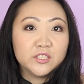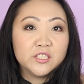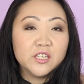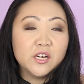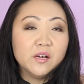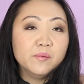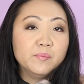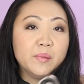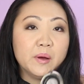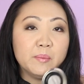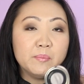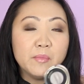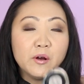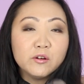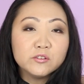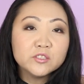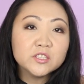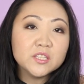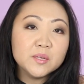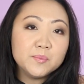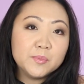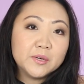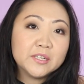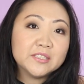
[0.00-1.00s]
still, but
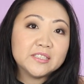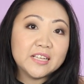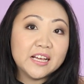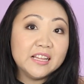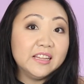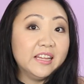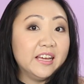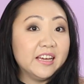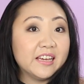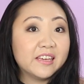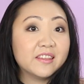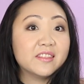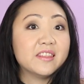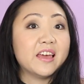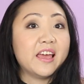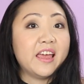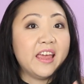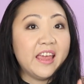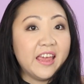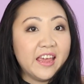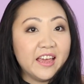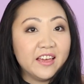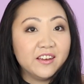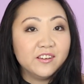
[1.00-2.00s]
mostly because I like the
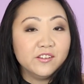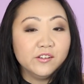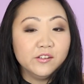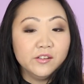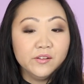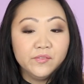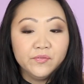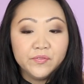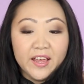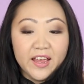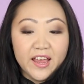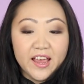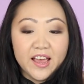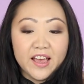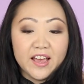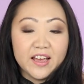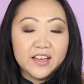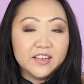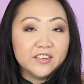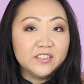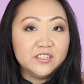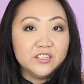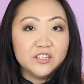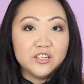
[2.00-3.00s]
handle
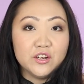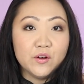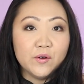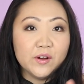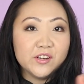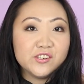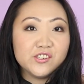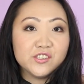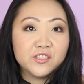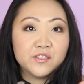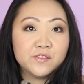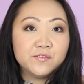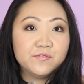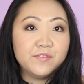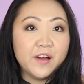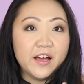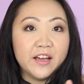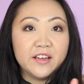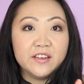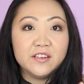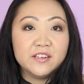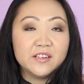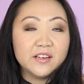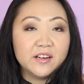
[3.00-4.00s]
and, you know, I just
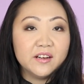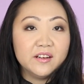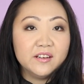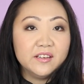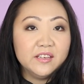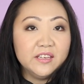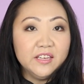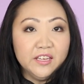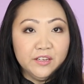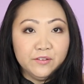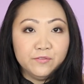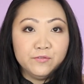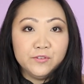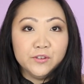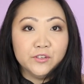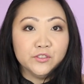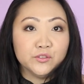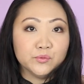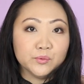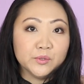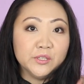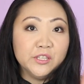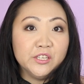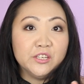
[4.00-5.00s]
find it
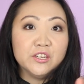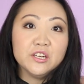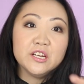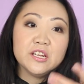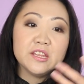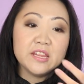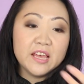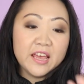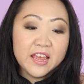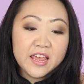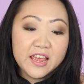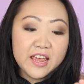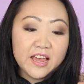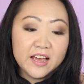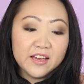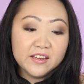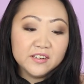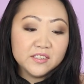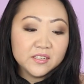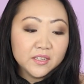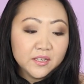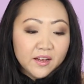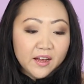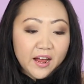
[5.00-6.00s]
feels really good in the
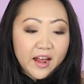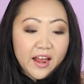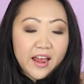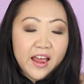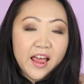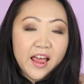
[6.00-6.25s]
hand. I